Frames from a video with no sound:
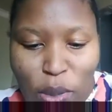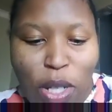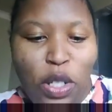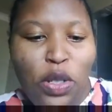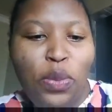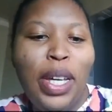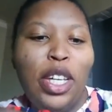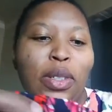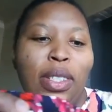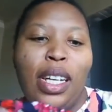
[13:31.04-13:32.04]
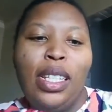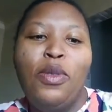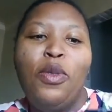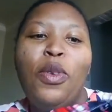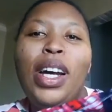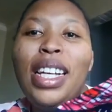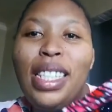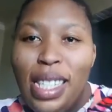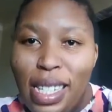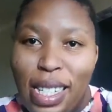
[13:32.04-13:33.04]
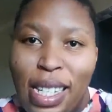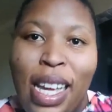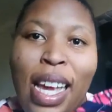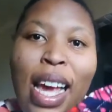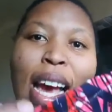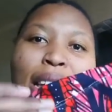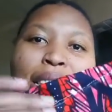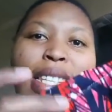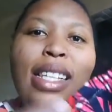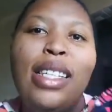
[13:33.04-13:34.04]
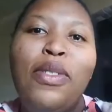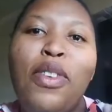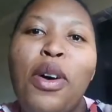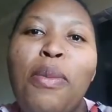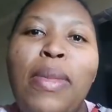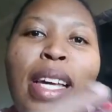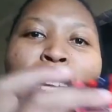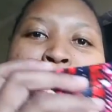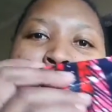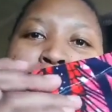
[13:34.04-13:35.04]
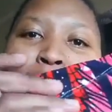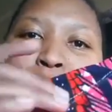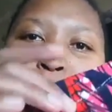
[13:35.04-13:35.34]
you make your dot, what I did, I started from the tip